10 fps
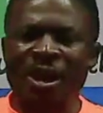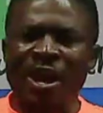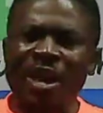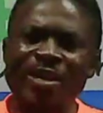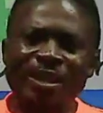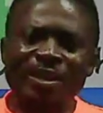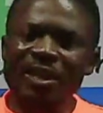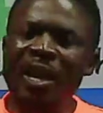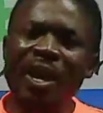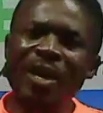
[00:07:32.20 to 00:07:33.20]
And this
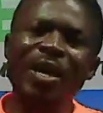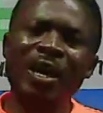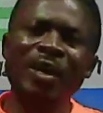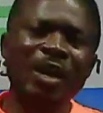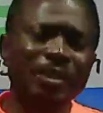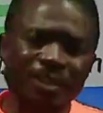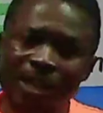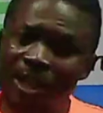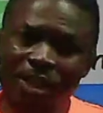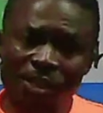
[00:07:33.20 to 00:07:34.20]
hunger can
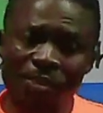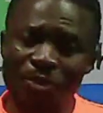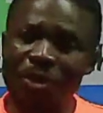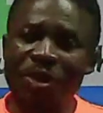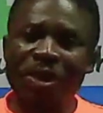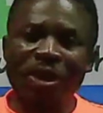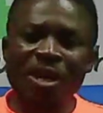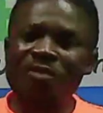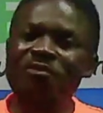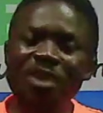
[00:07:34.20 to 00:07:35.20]
take you
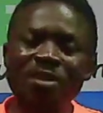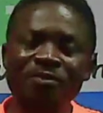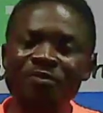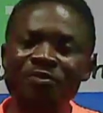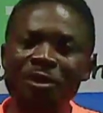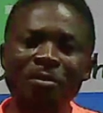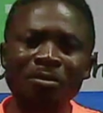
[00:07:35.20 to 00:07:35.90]
even from